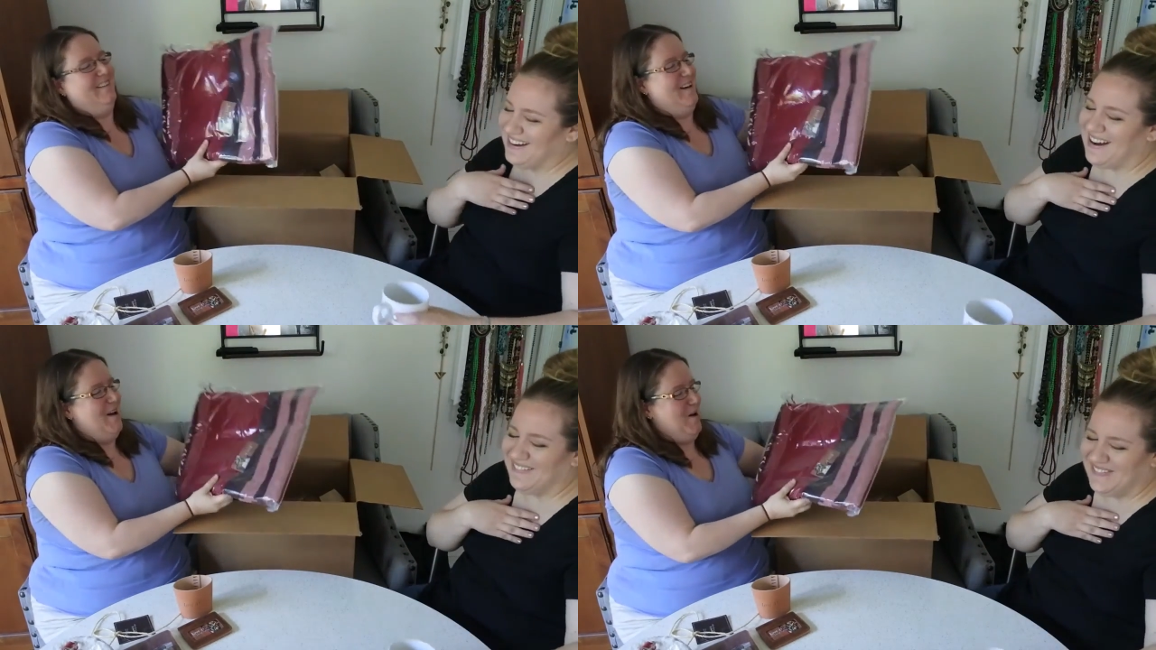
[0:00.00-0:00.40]

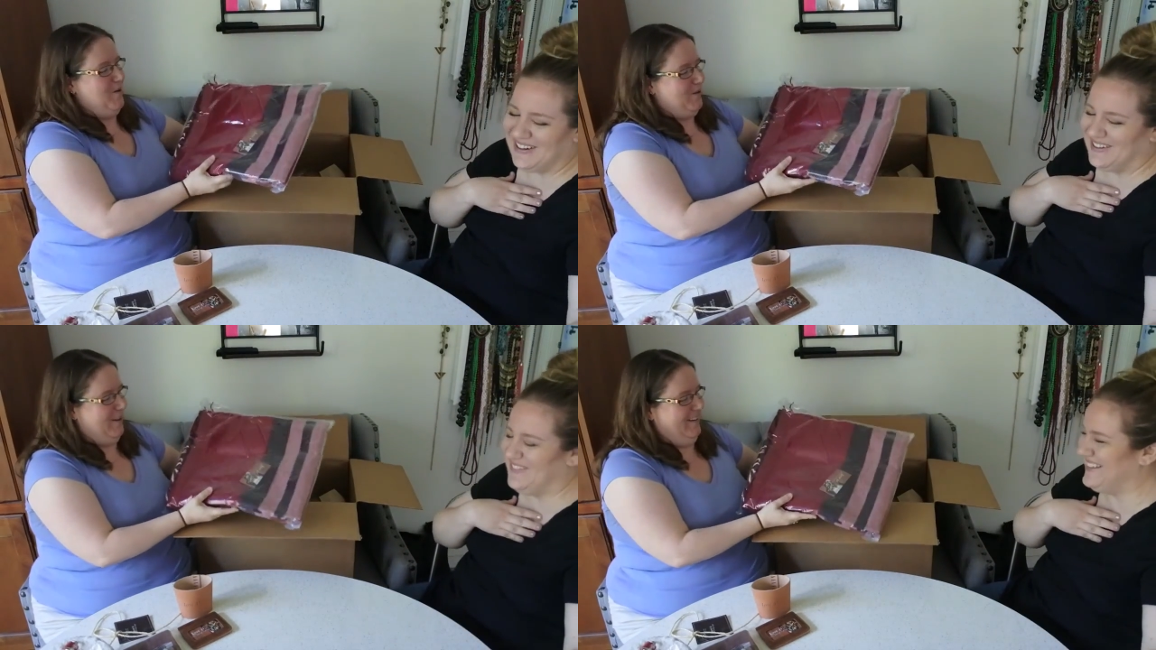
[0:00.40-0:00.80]

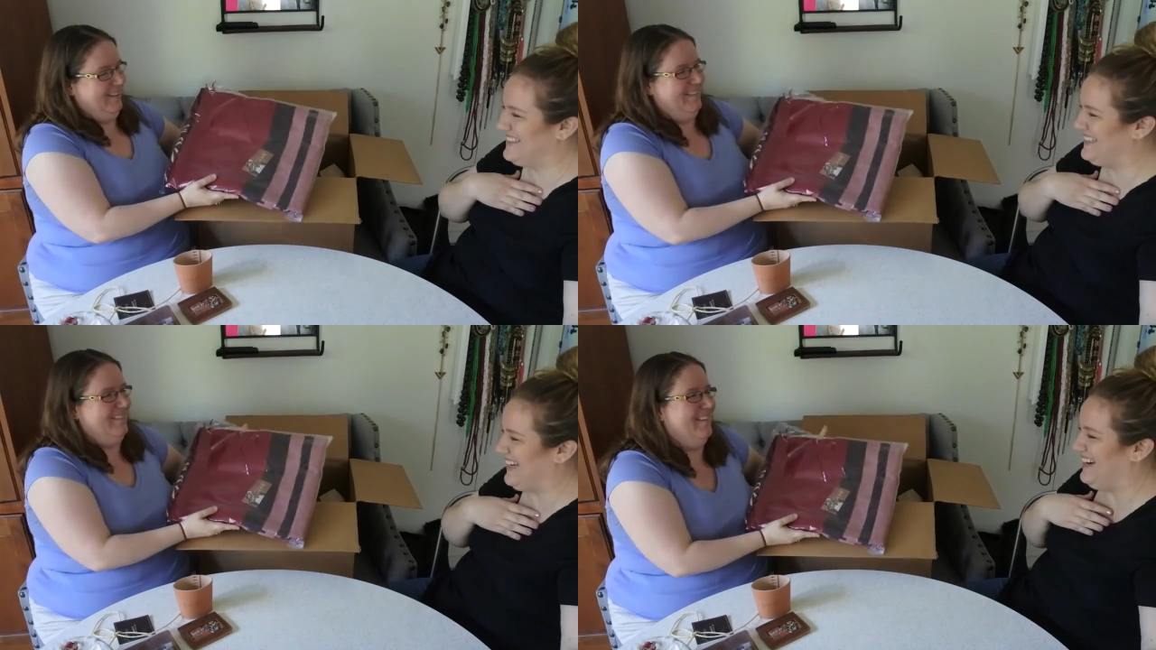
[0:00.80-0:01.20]

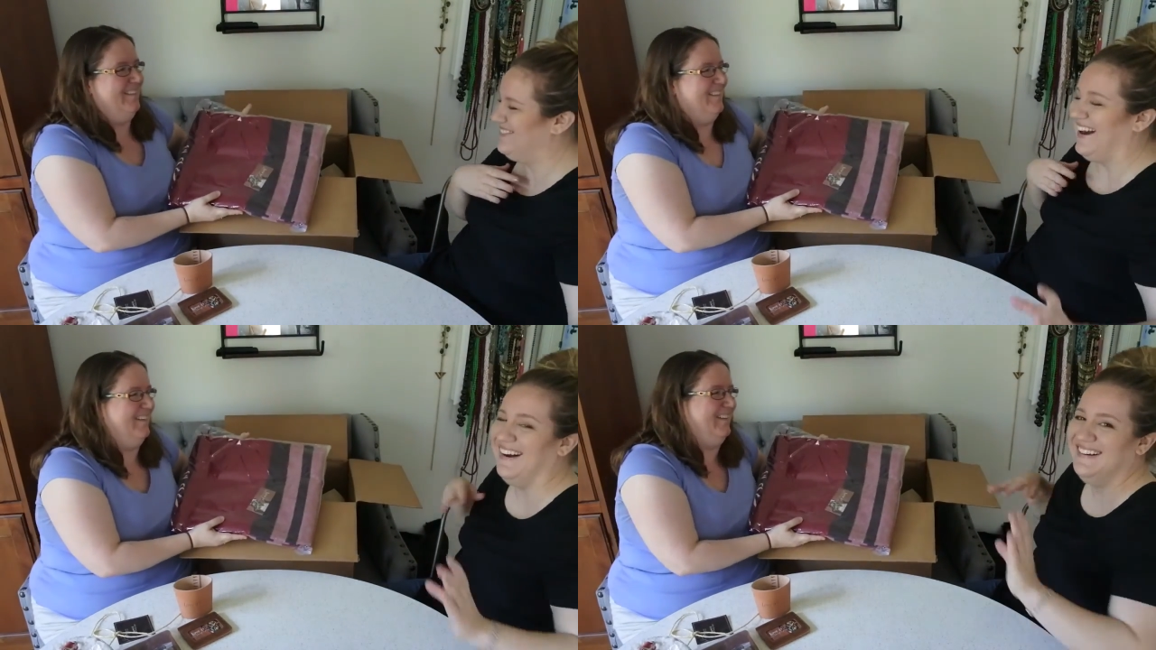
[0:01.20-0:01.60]
Speaker 1: coffee came
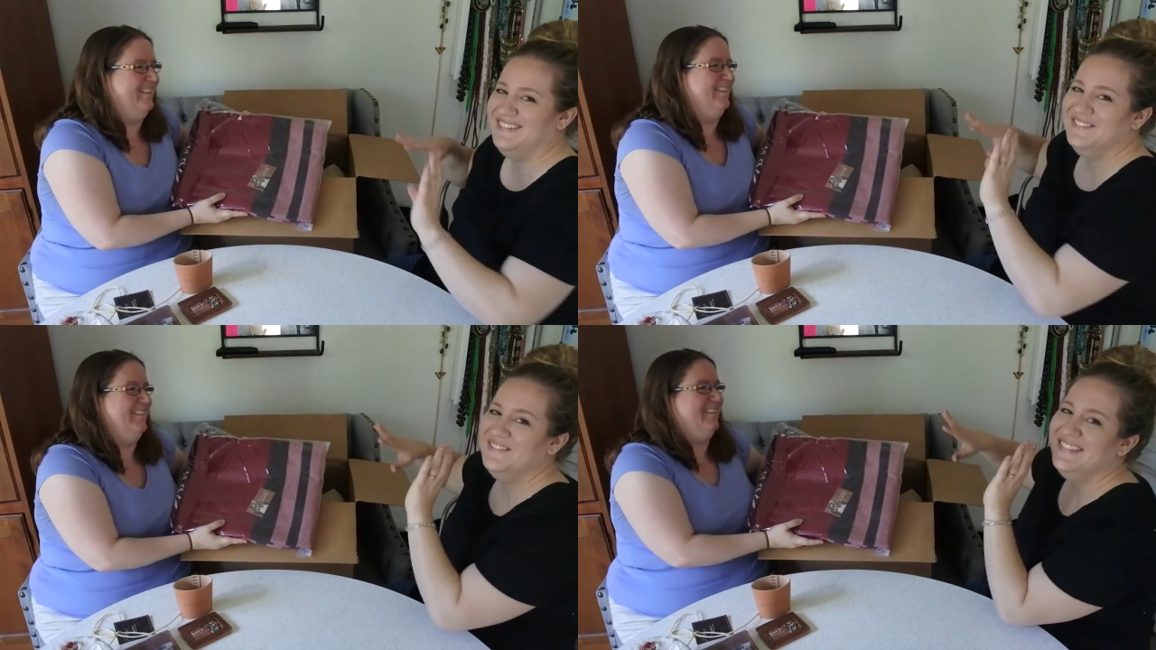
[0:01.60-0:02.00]
up.
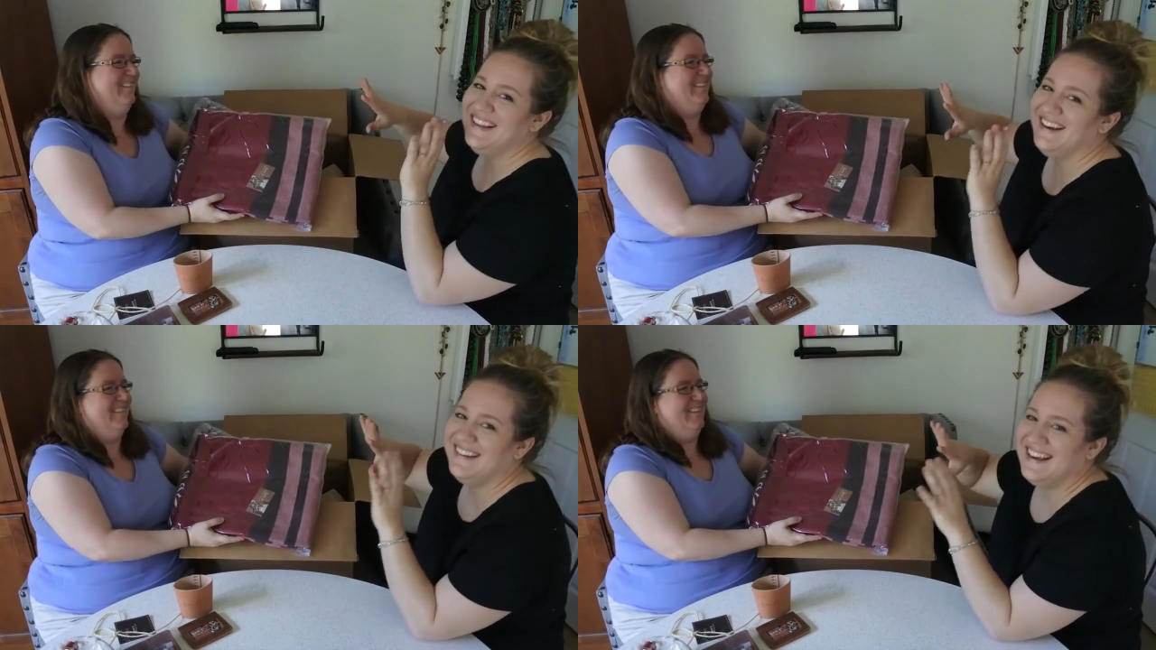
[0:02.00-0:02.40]

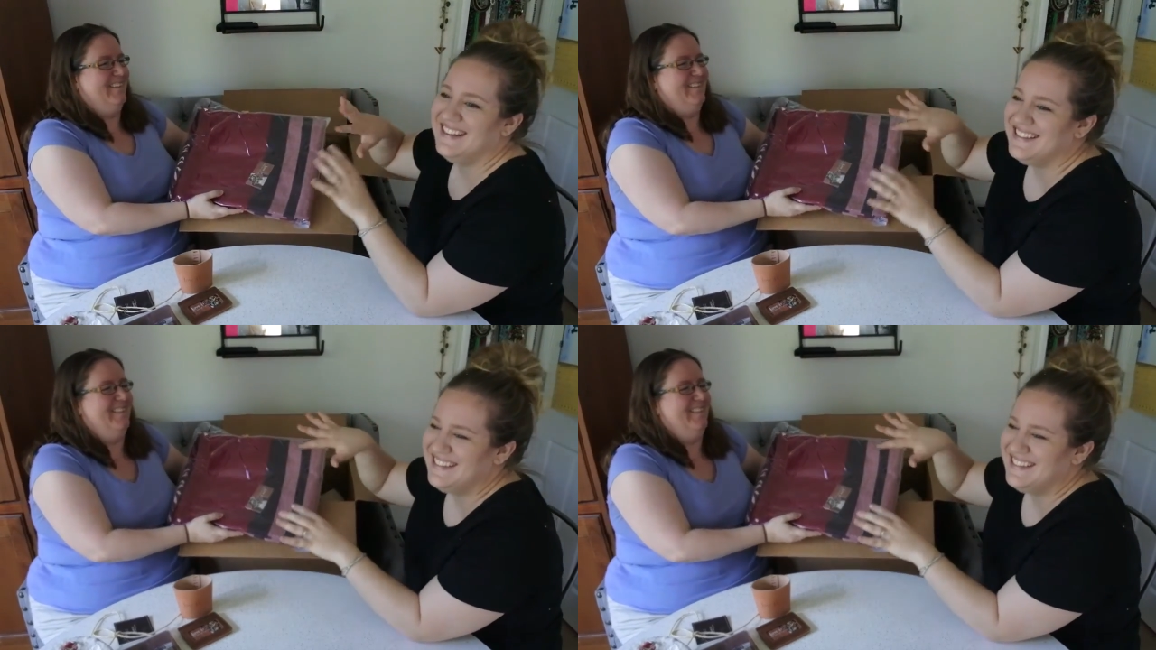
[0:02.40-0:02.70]
Okay, so